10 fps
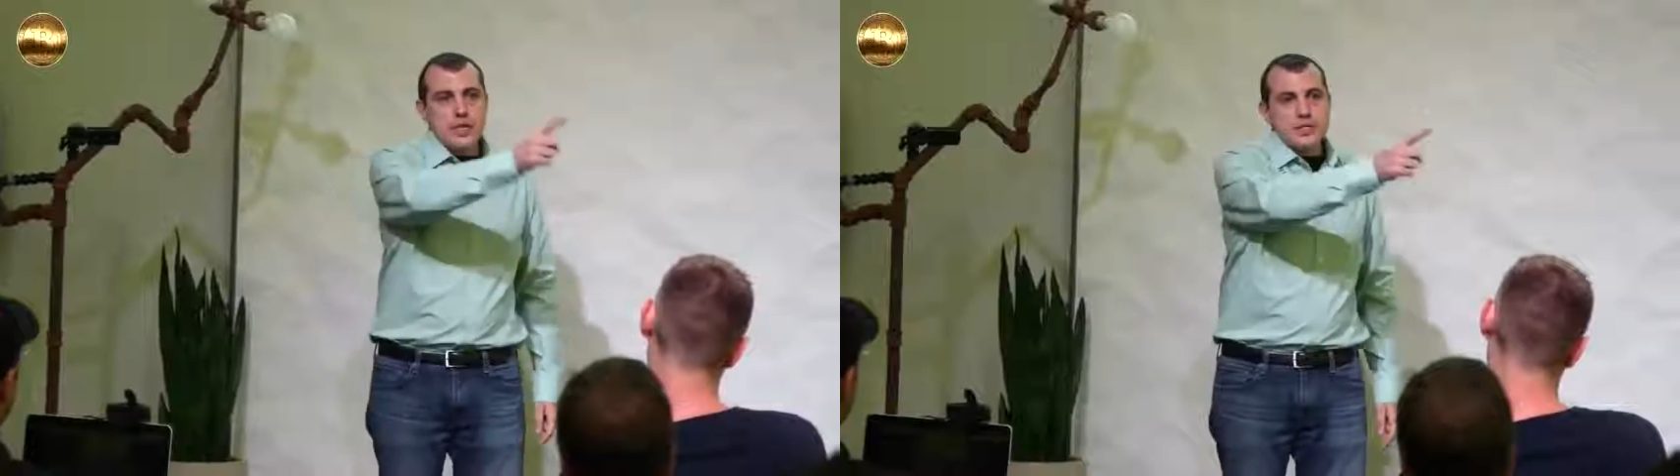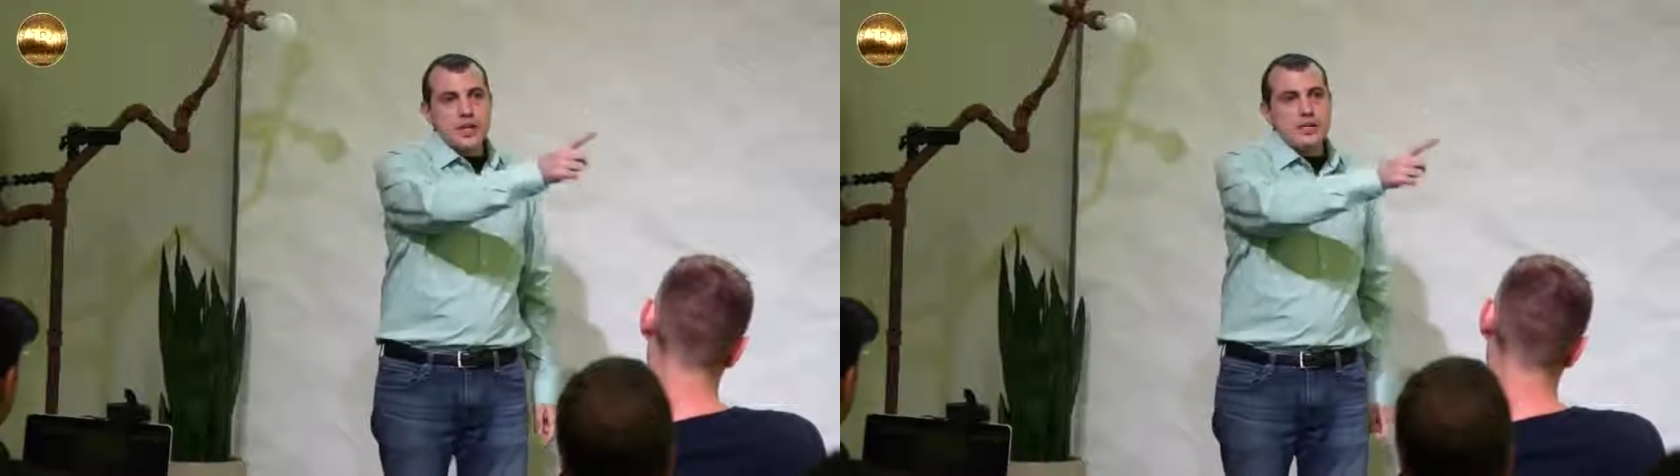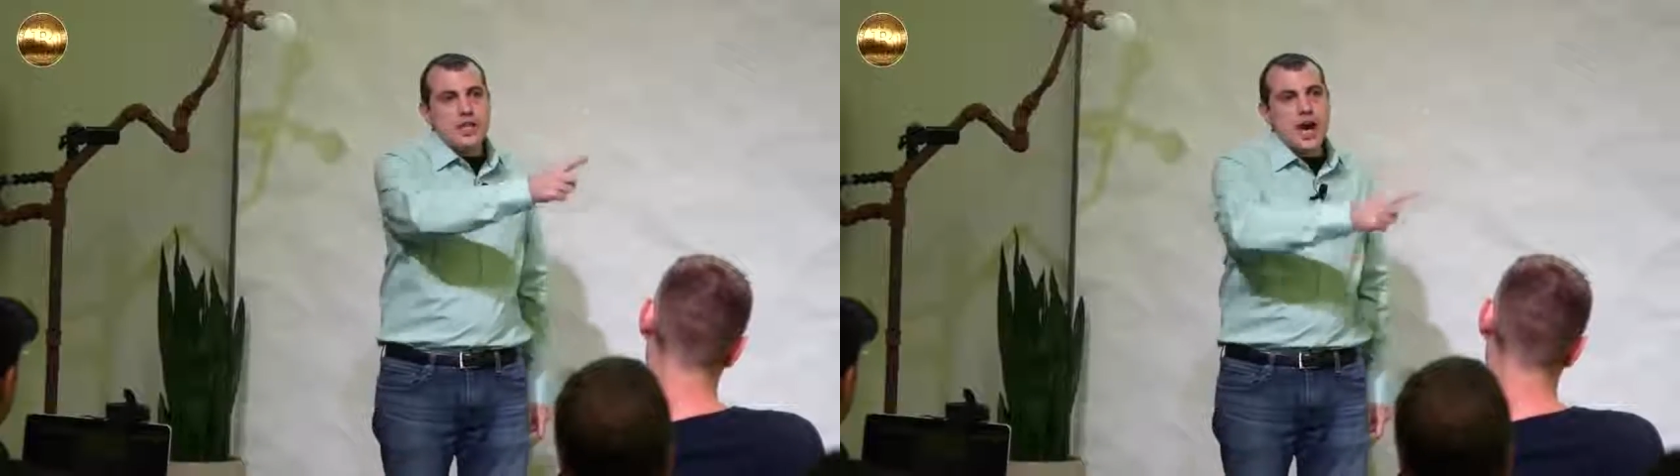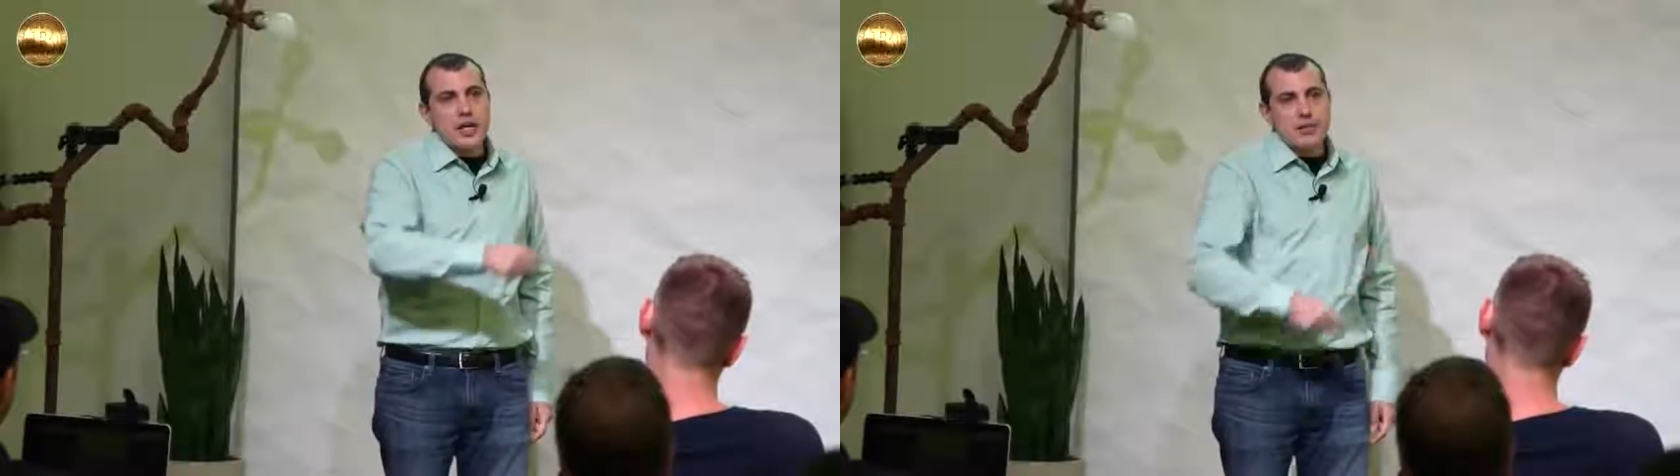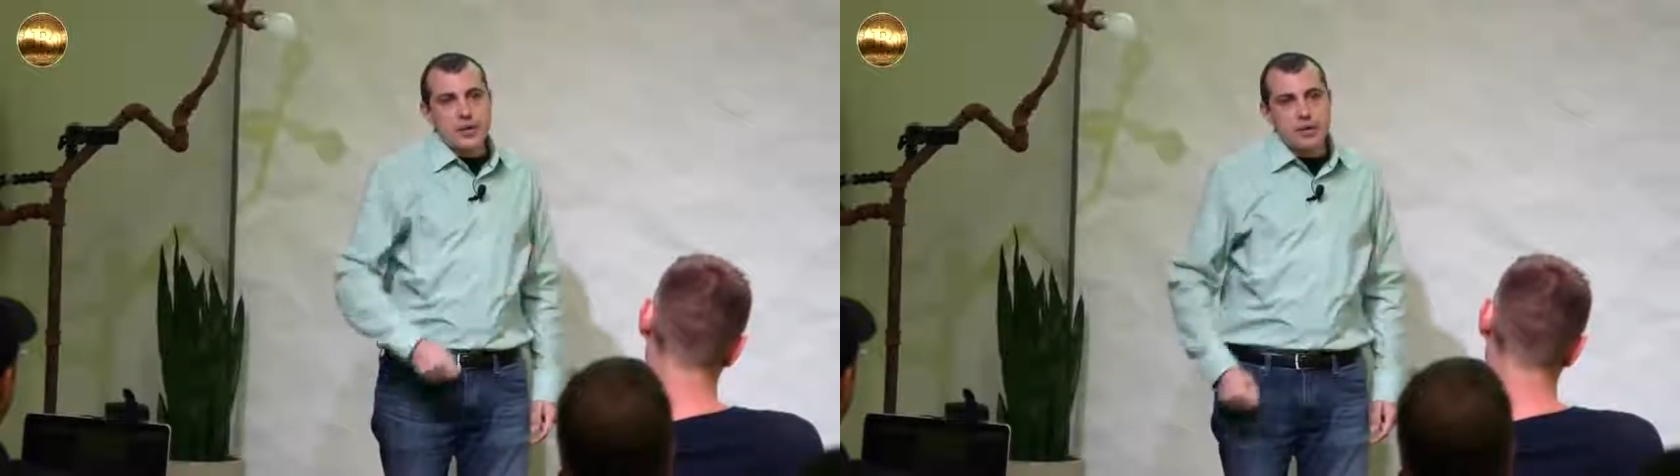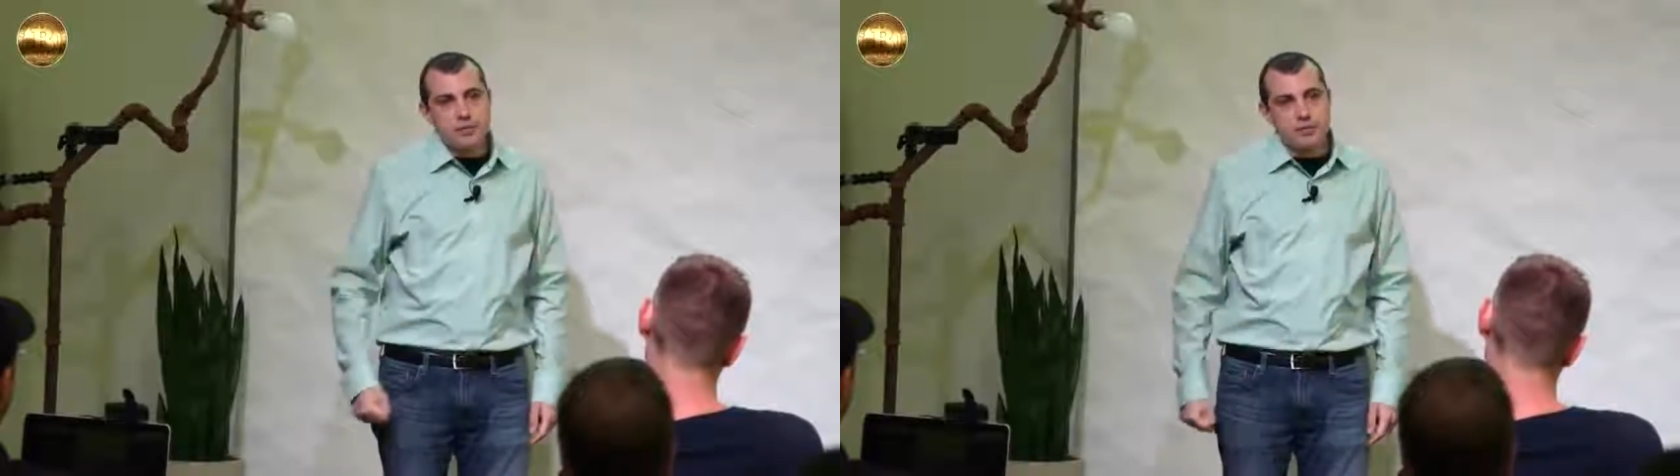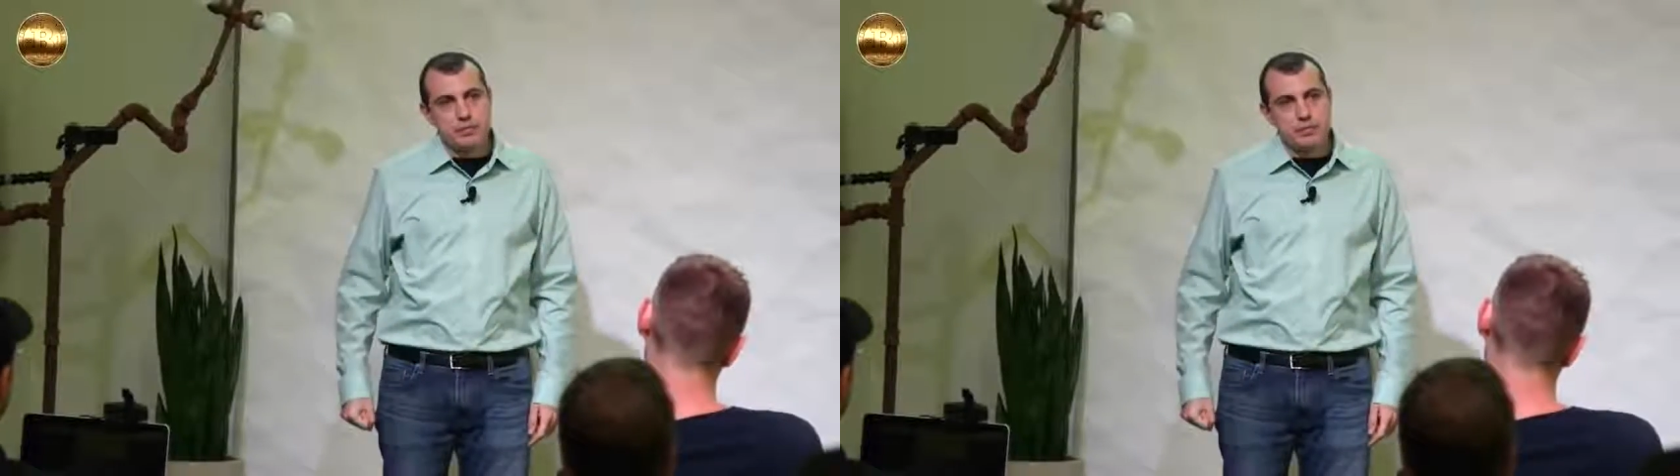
is autonomy.